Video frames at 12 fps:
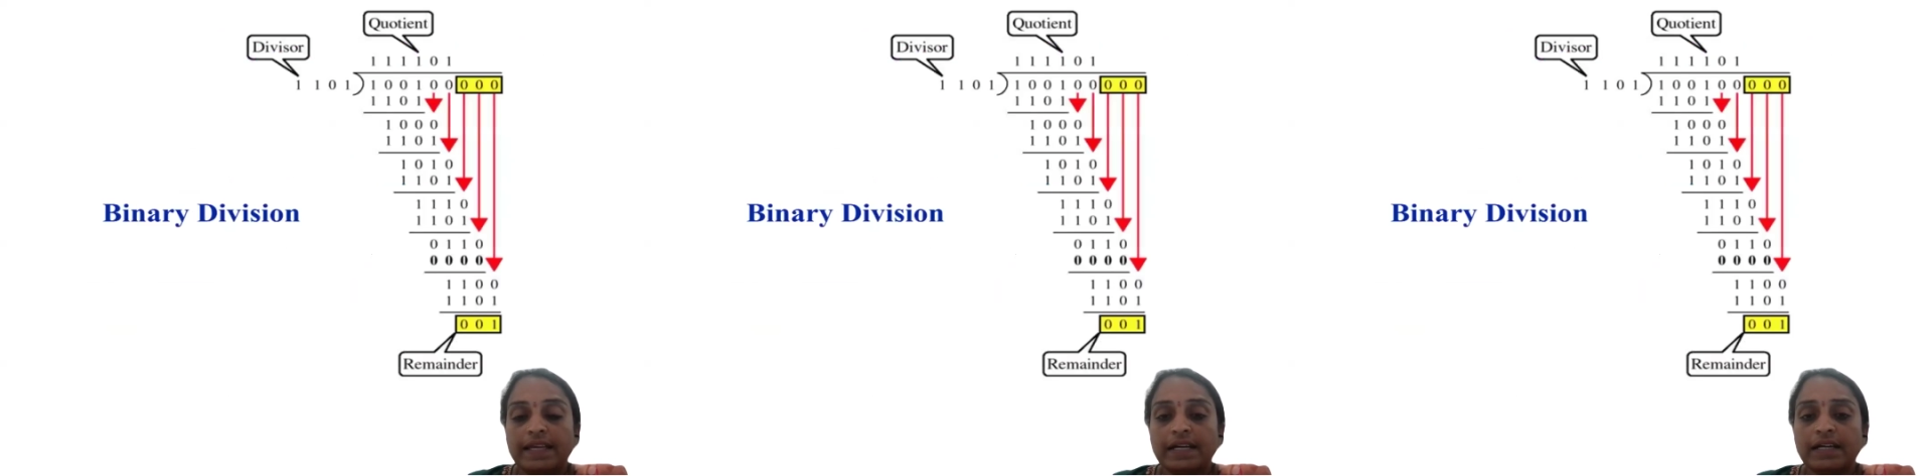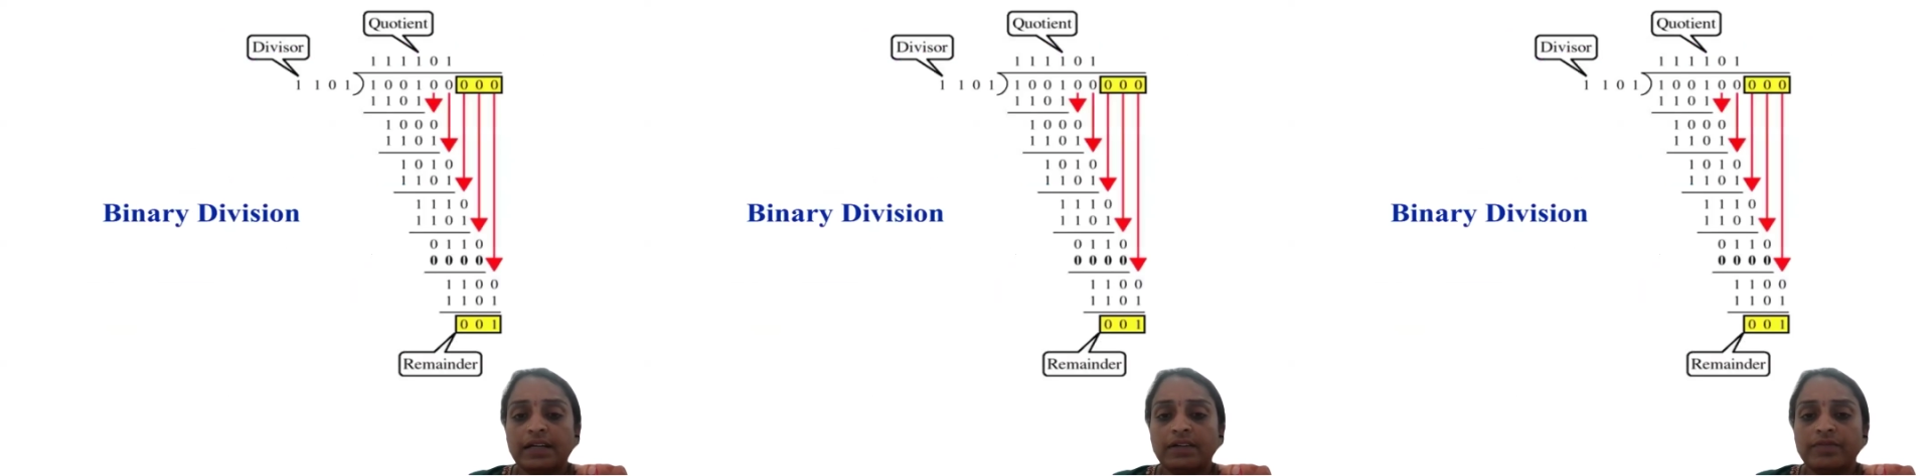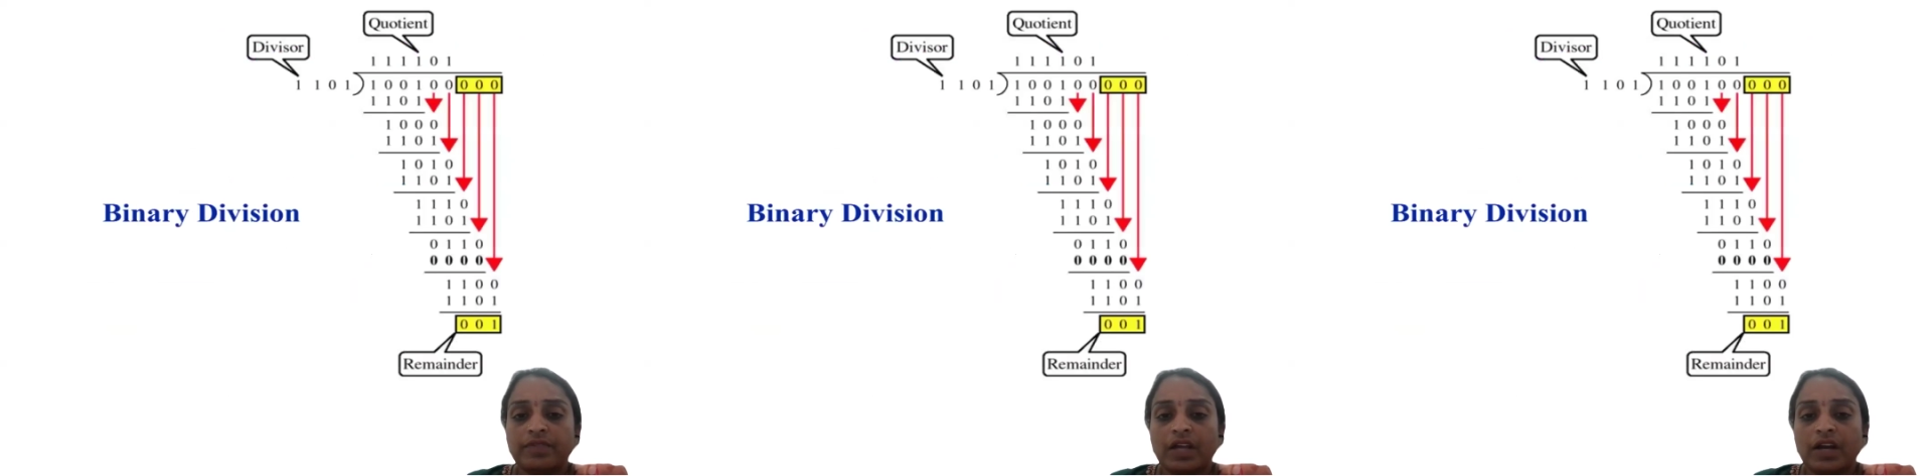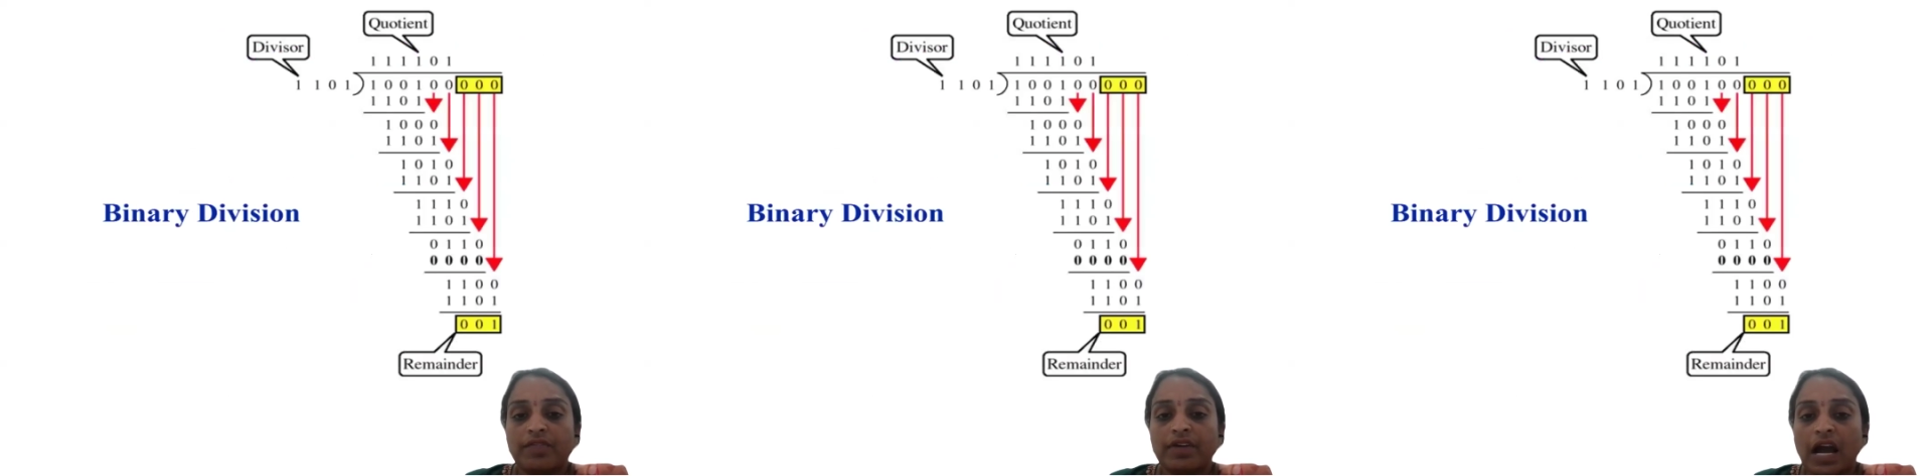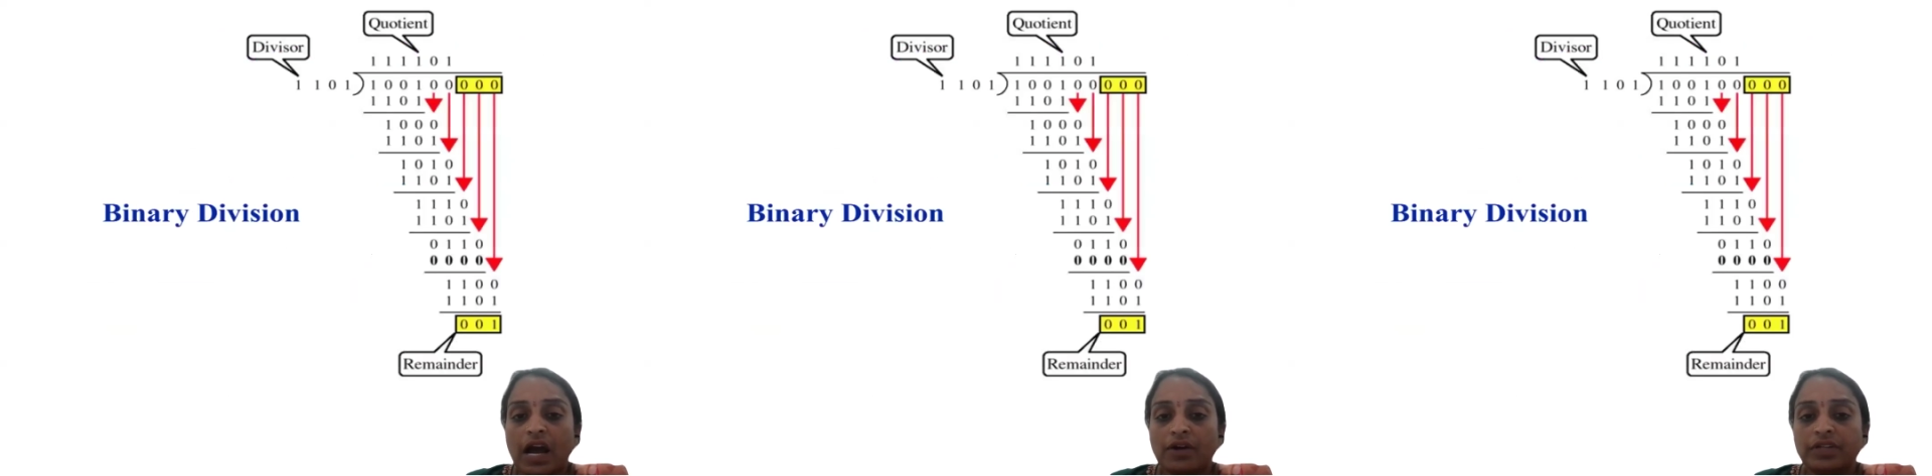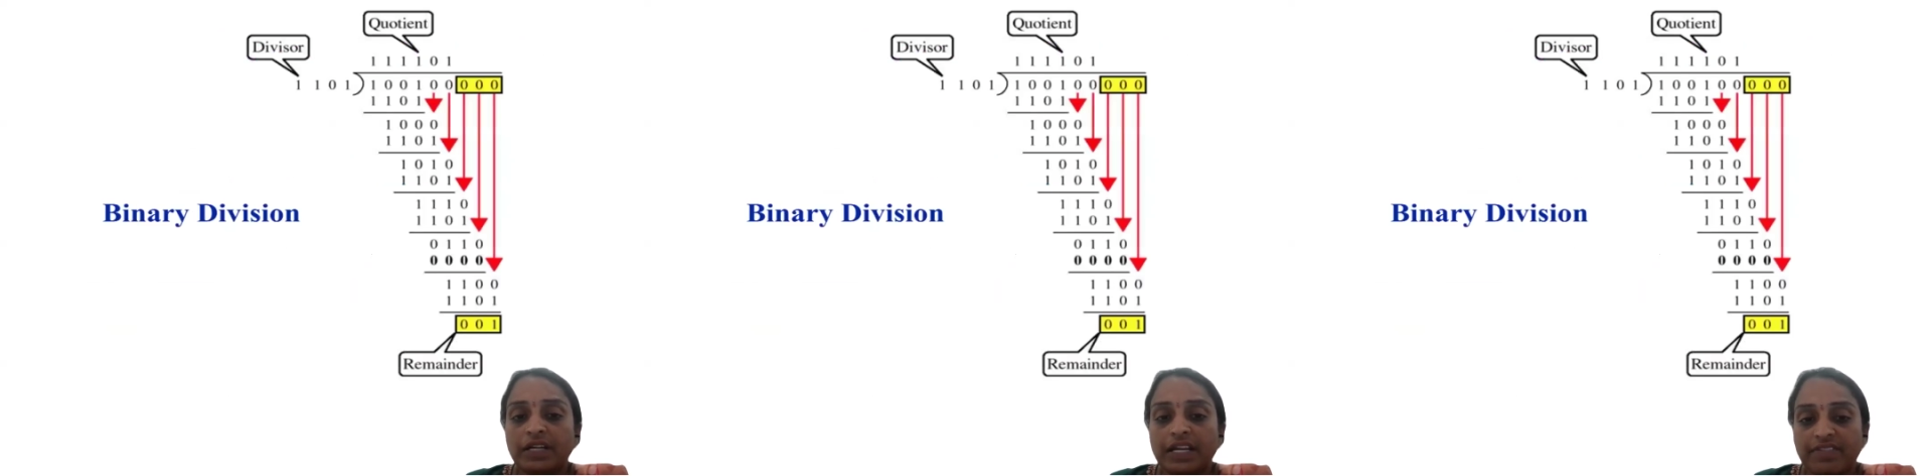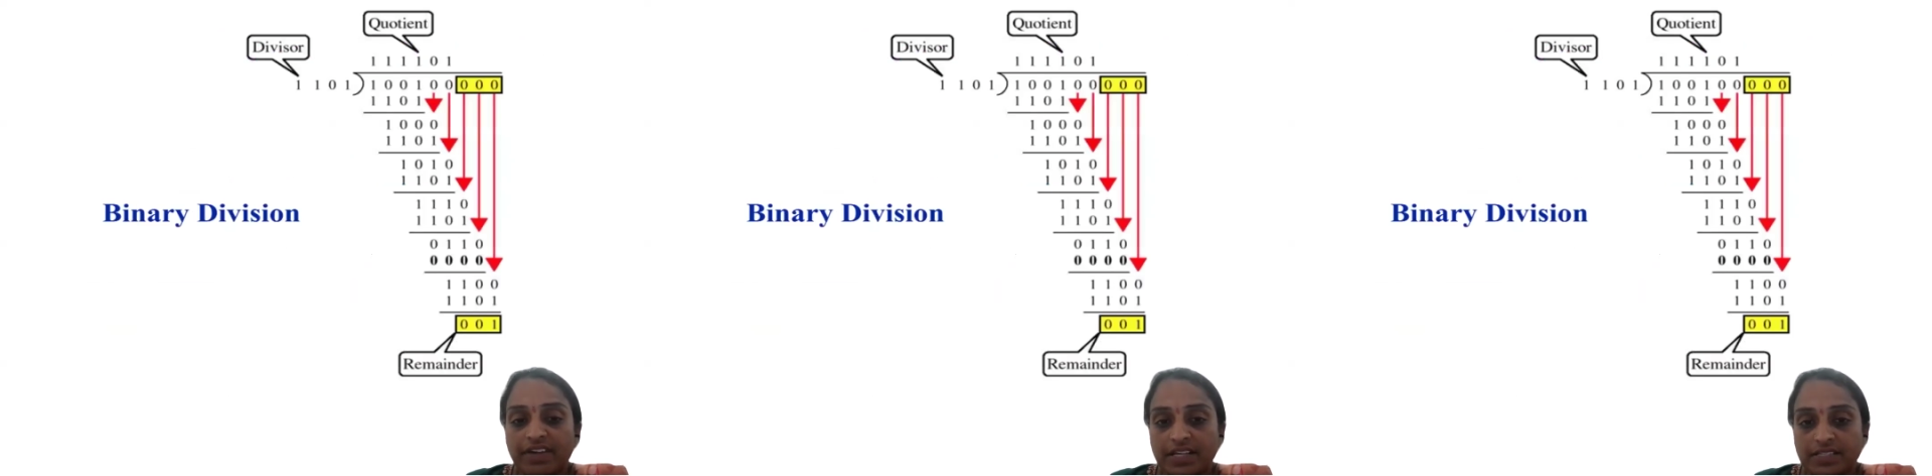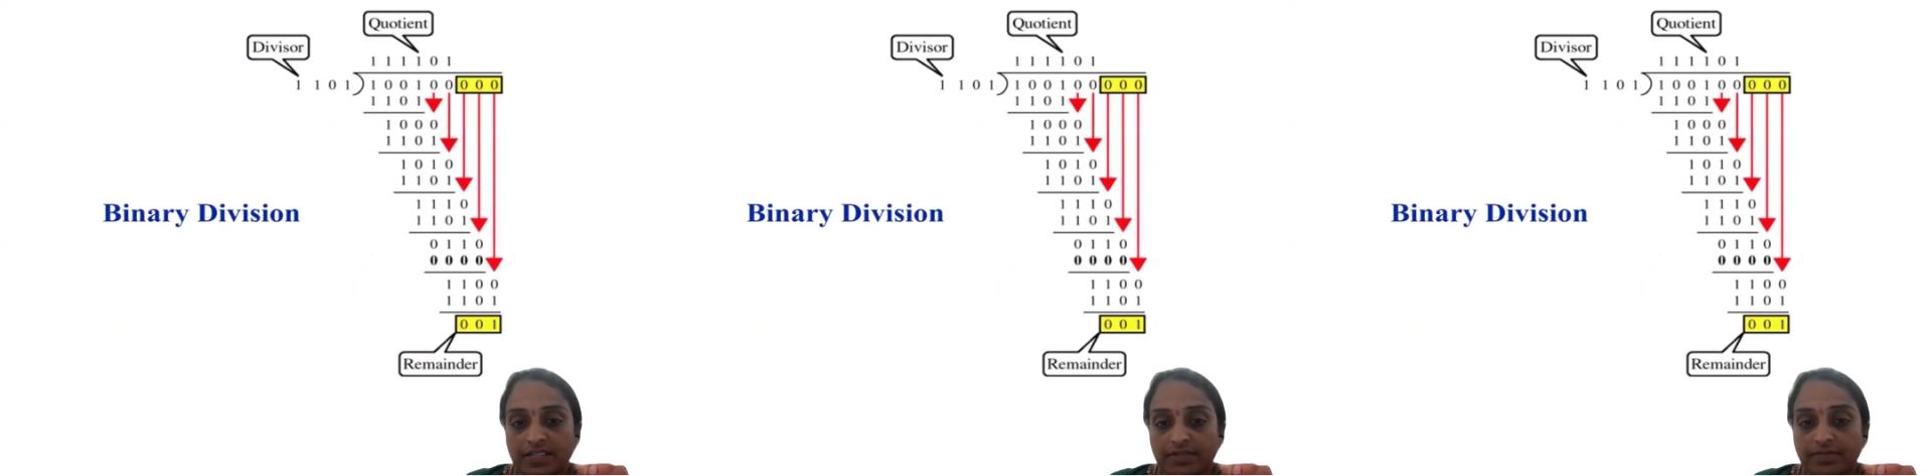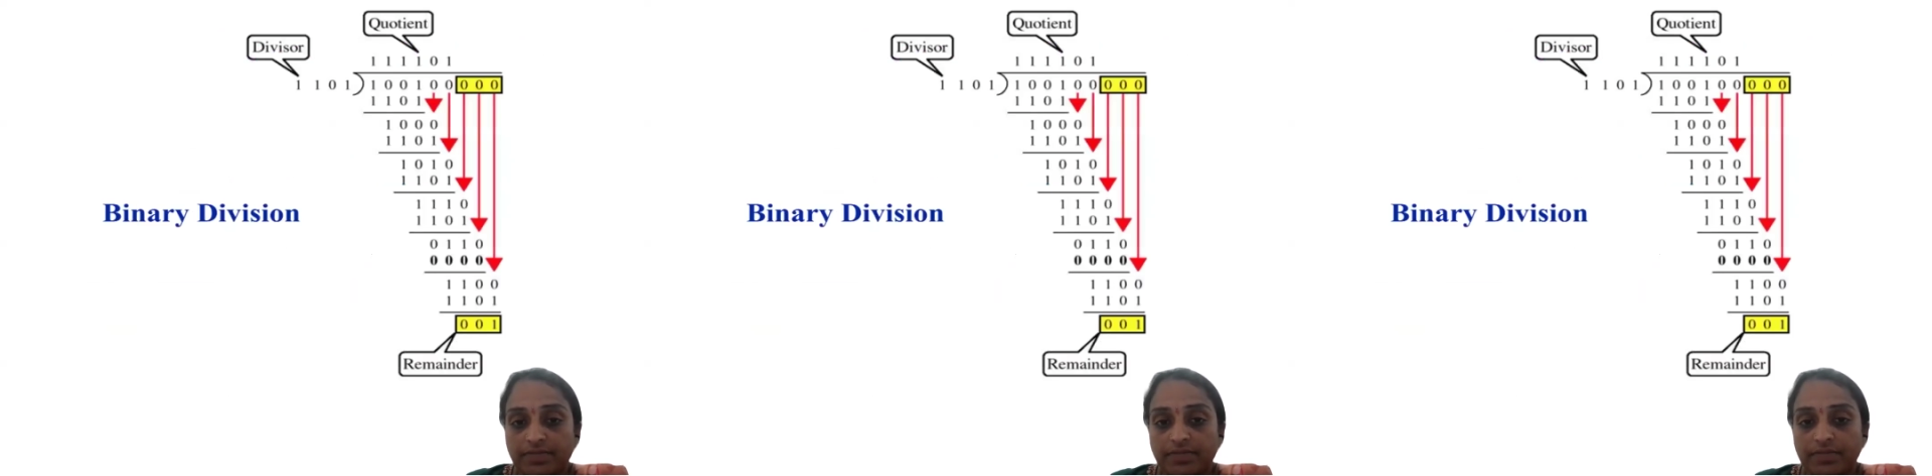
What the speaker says: Here we have the divisor.